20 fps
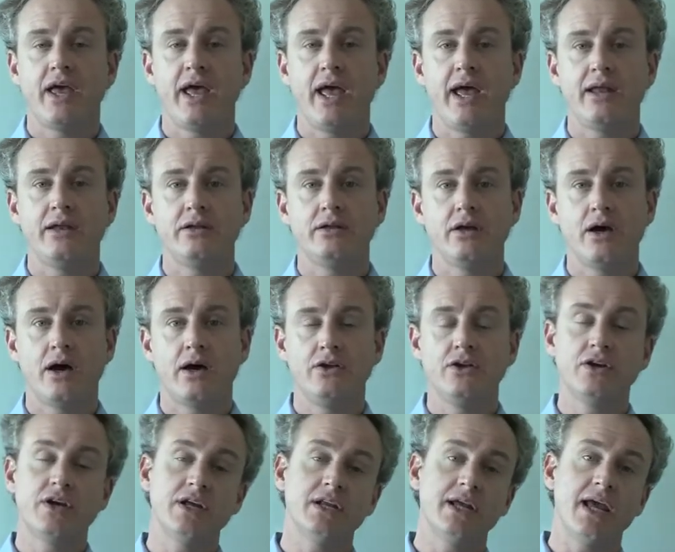and
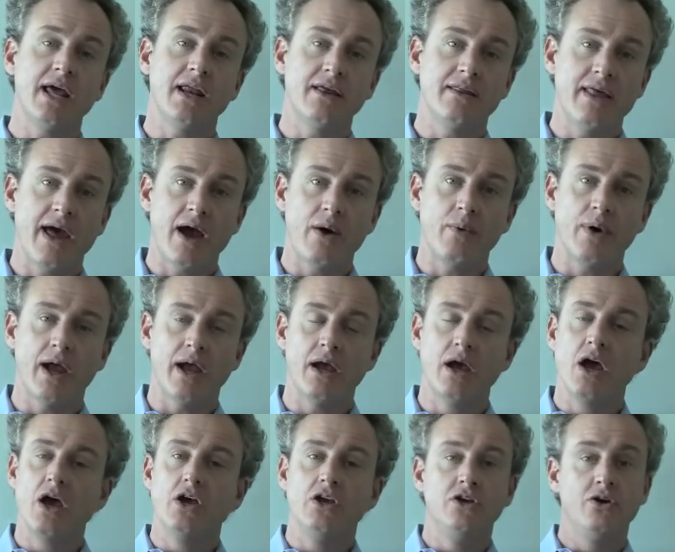you can get in that way.
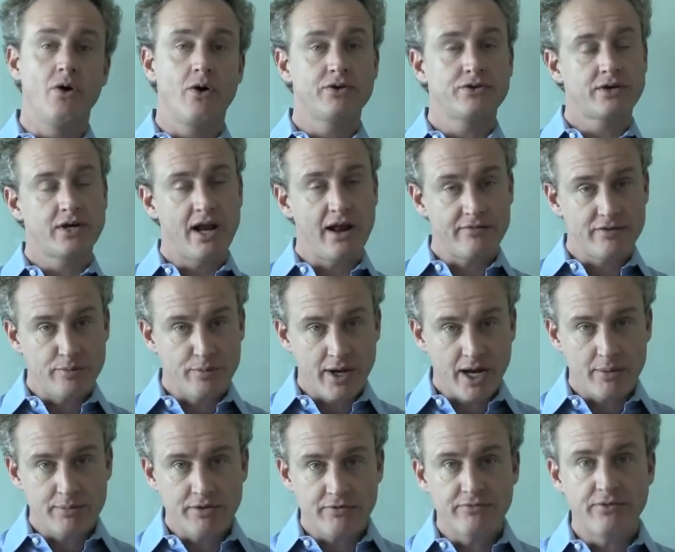You're also going to have to
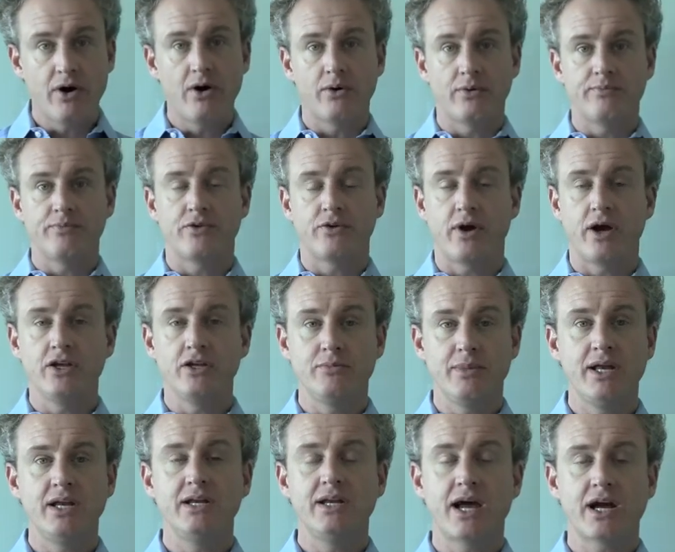pick up the phone, right? You
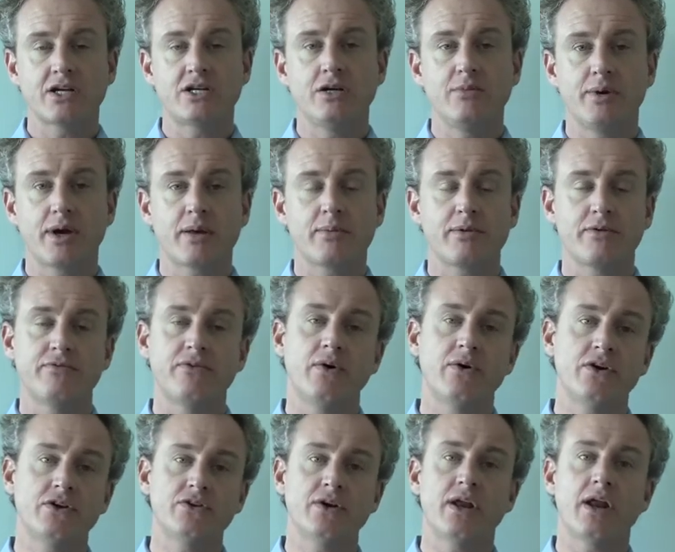may need to actually pick up the
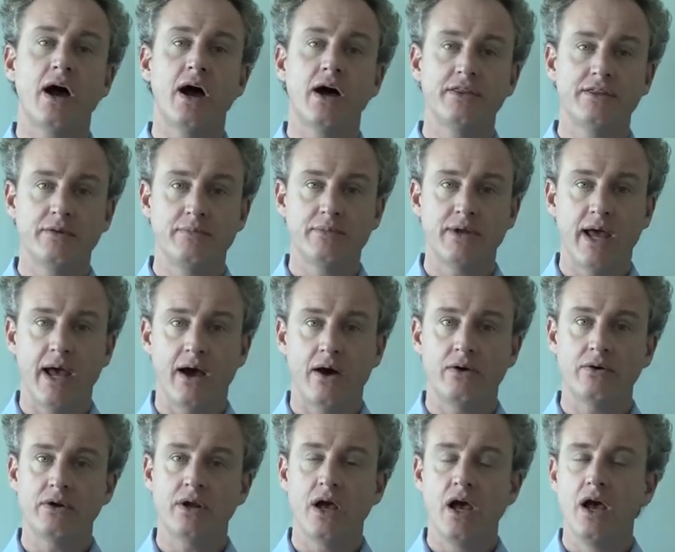phone and try to hunt them
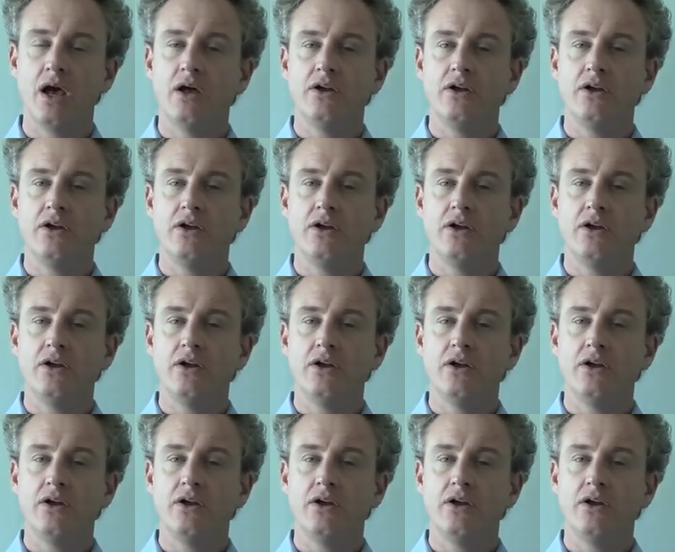down.